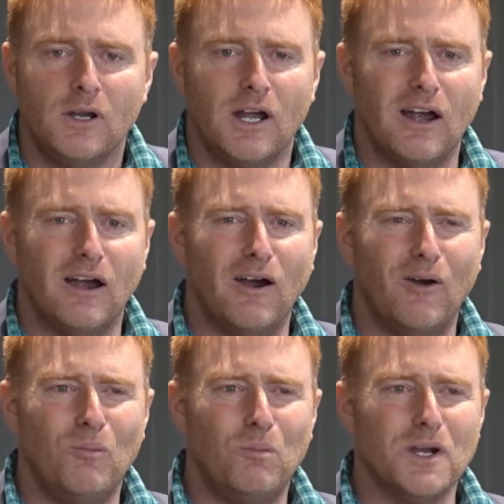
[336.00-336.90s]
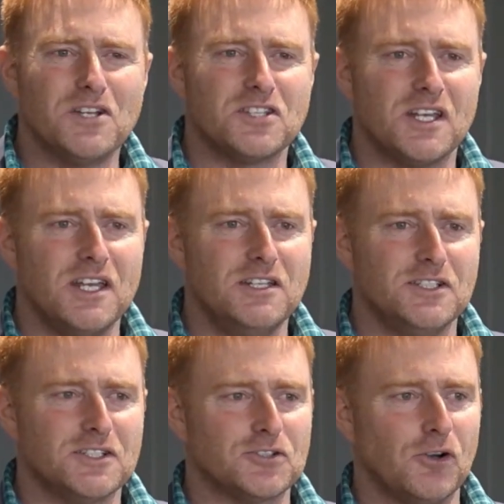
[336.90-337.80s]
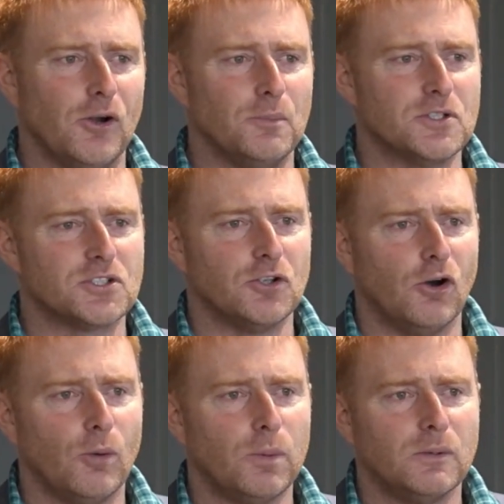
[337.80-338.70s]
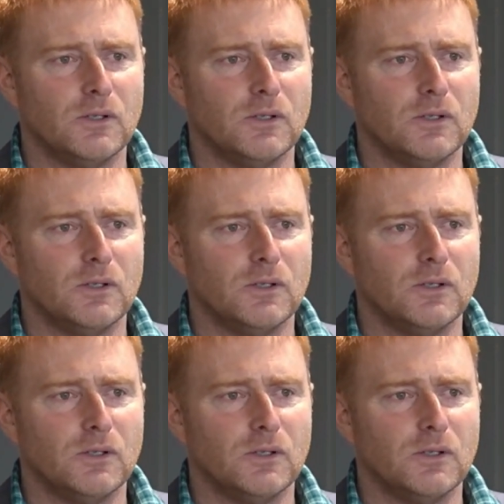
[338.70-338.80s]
but it's the easiest time to stop.